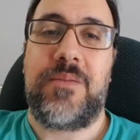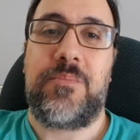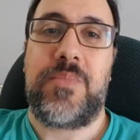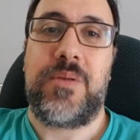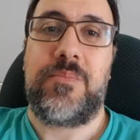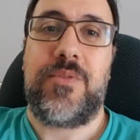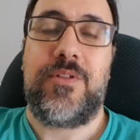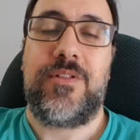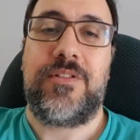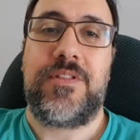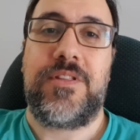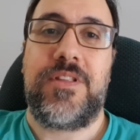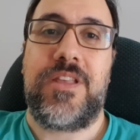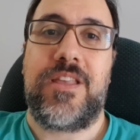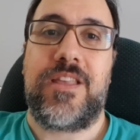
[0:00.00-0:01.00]
People
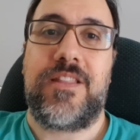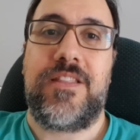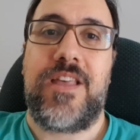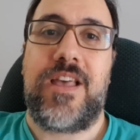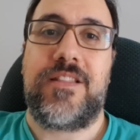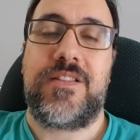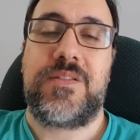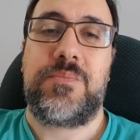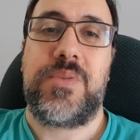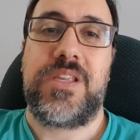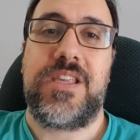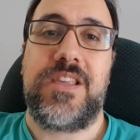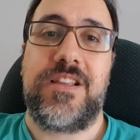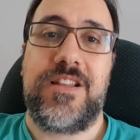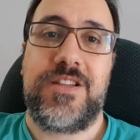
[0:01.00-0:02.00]
that
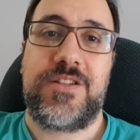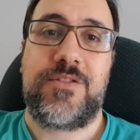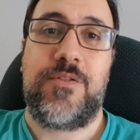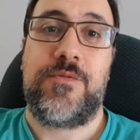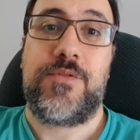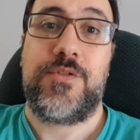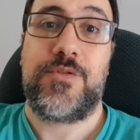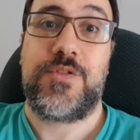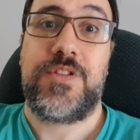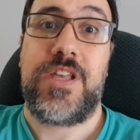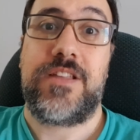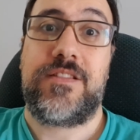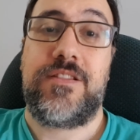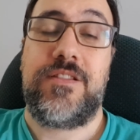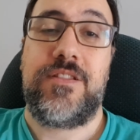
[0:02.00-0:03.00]
speak English confuse
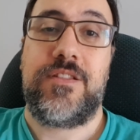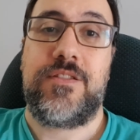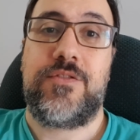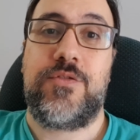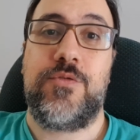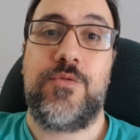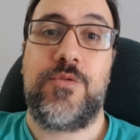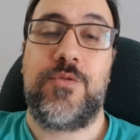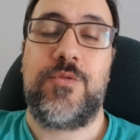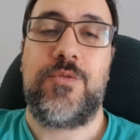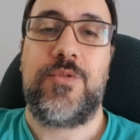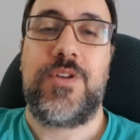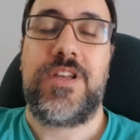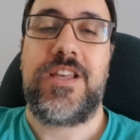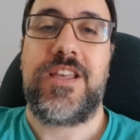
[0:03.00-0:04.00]
that two
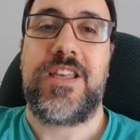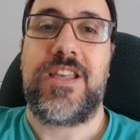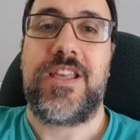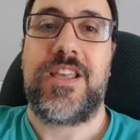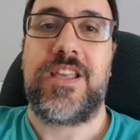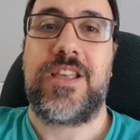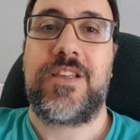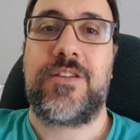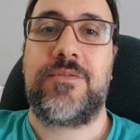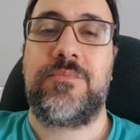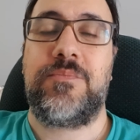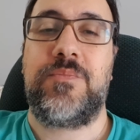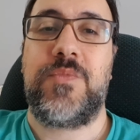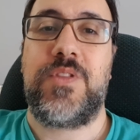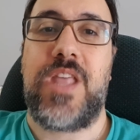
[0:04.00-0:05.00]

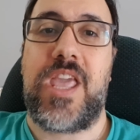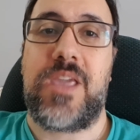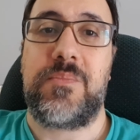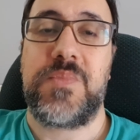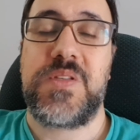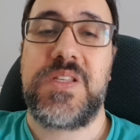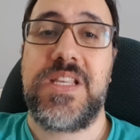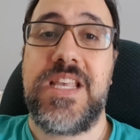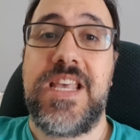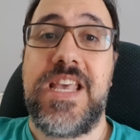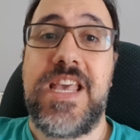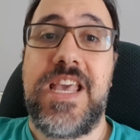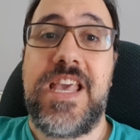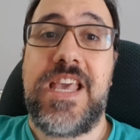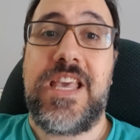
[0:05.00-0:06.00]
names.
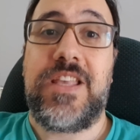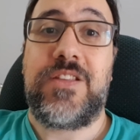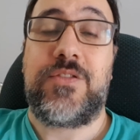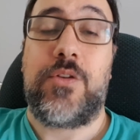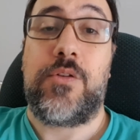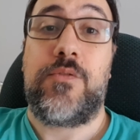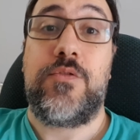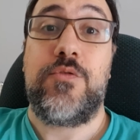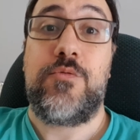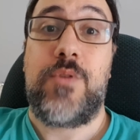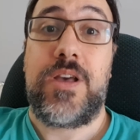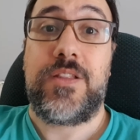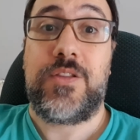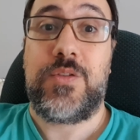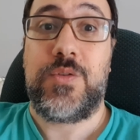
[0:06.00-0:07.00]
So if you
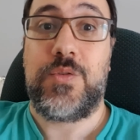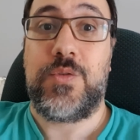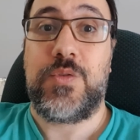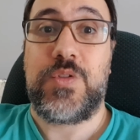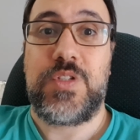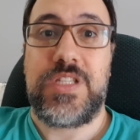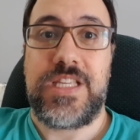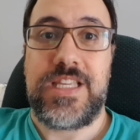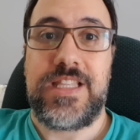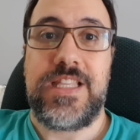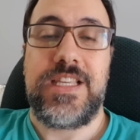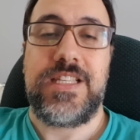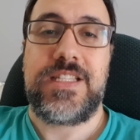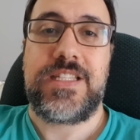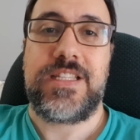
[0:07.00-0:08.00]
want to see
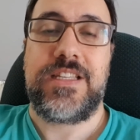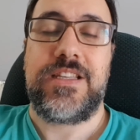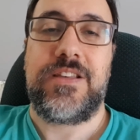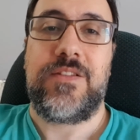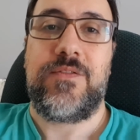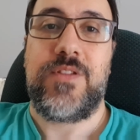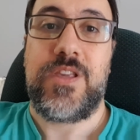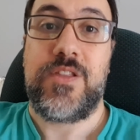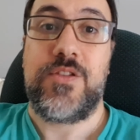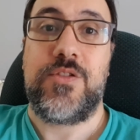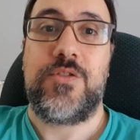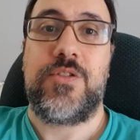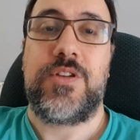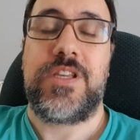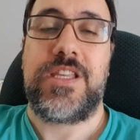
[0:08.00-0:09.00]
this
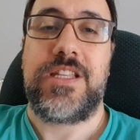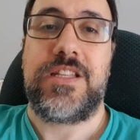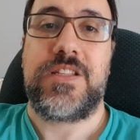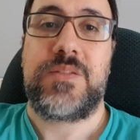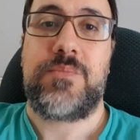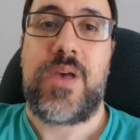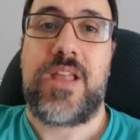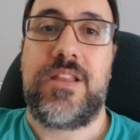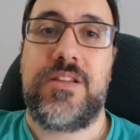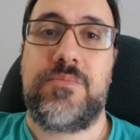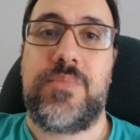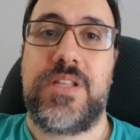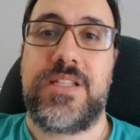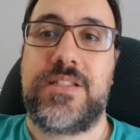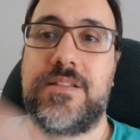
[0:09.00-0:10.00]
video in Spanish,
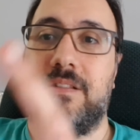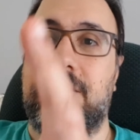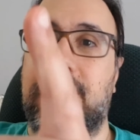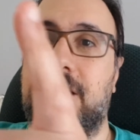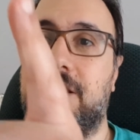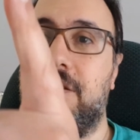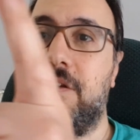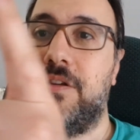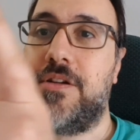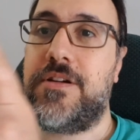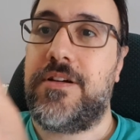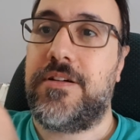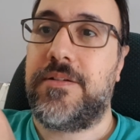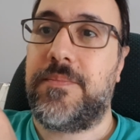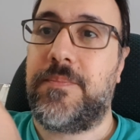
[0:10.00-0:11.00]
please click here,